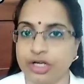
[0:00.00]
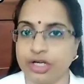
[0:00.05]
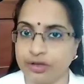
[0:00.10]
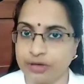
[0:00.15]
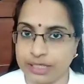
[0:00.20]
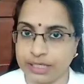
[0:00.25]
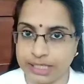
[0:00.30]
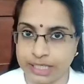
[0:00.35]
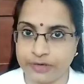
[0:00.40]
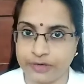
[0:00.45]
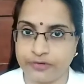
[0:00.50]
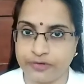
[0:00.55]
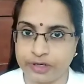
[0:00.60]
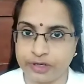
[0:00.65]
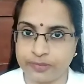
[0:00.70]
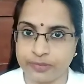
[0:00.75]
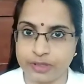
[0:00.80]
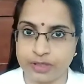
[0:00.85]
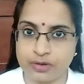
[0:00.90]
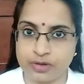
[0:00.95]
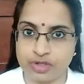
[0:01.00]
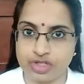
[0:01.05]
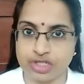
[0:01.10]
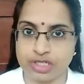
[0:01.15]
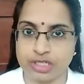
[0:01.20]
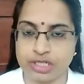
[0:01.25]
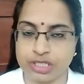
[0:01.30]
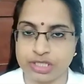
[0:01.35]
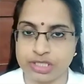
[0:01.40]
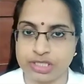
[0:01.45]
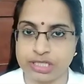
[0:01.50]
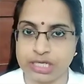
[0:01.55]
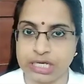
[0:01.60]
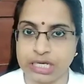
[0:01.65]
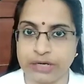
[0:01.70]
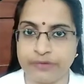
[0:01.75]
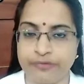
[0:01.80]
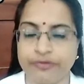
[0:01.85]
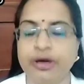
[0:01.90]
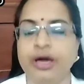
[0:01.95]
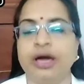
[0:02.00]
you will get from the question itself.